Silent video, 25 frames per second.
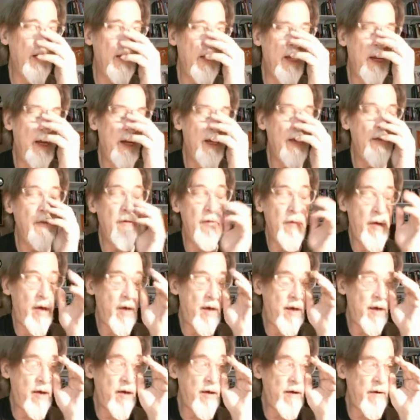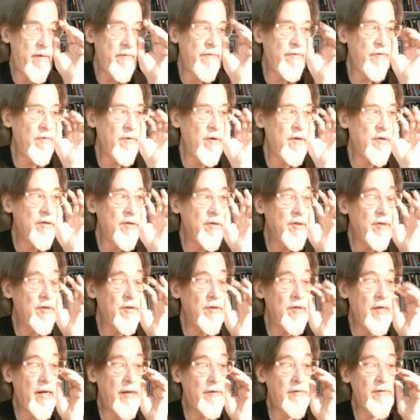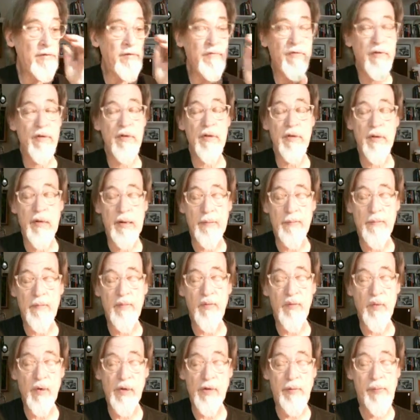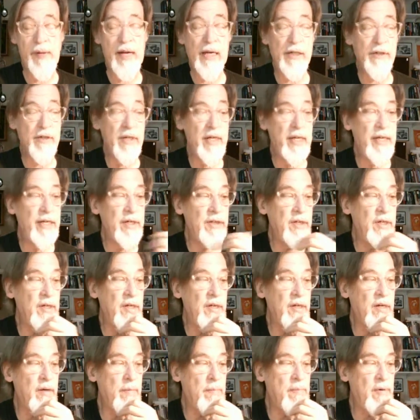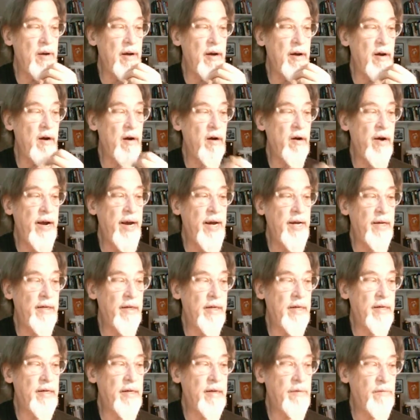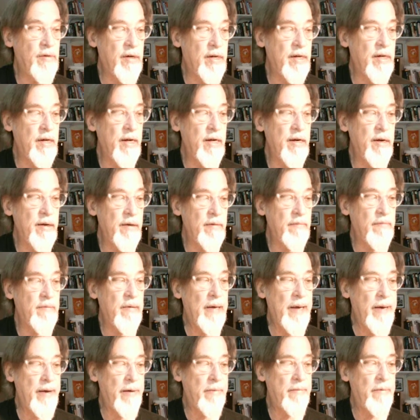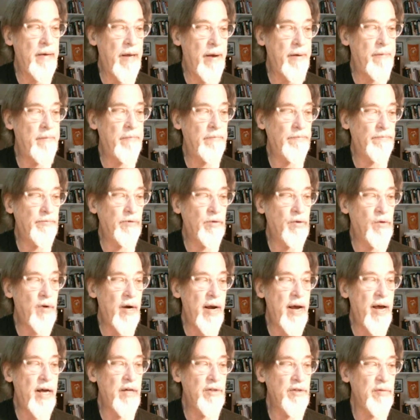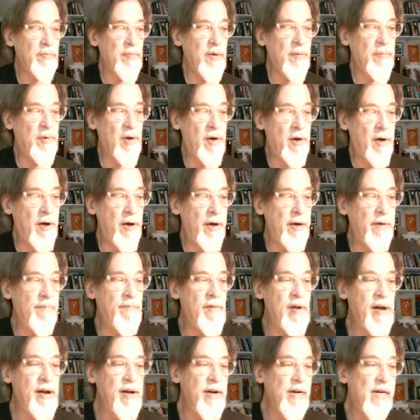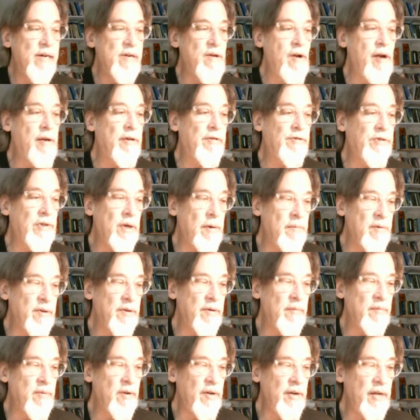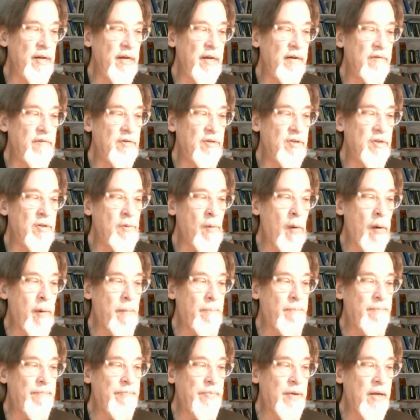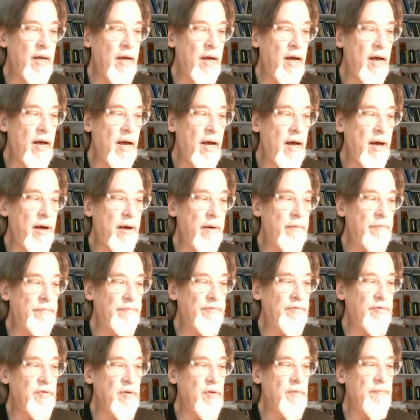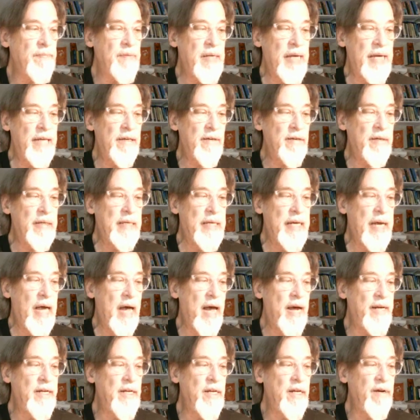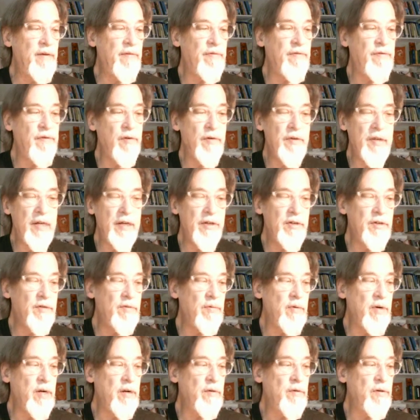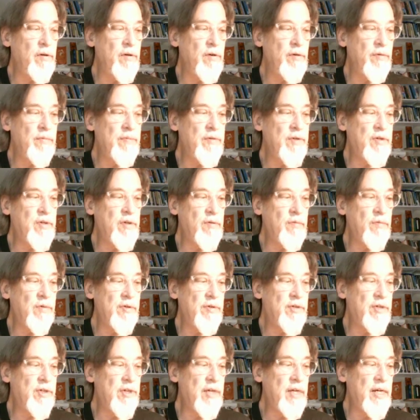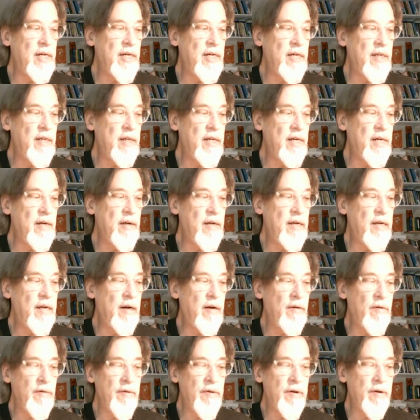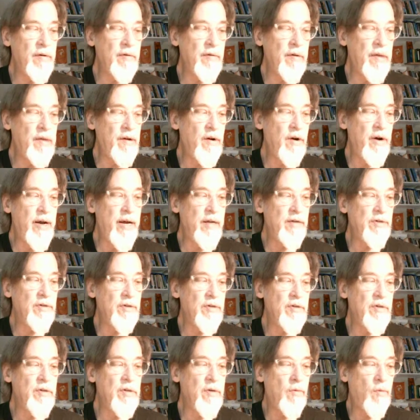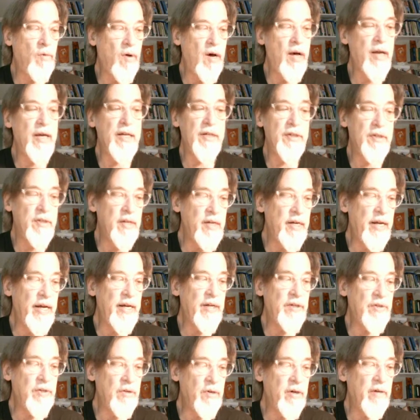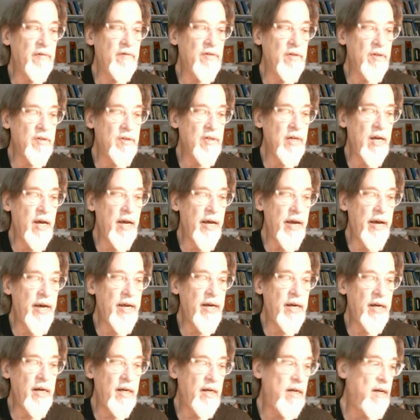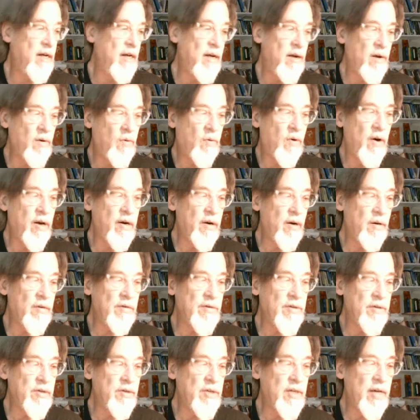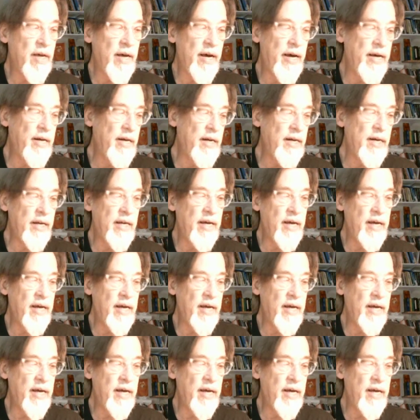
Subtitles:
For these 3 groups, you will see their answers to what is the nature of society, what holds society together, what's their research like, what do they focus on, strengths, criticisms, and who are some of the big players, the major writings in establishing the tradition.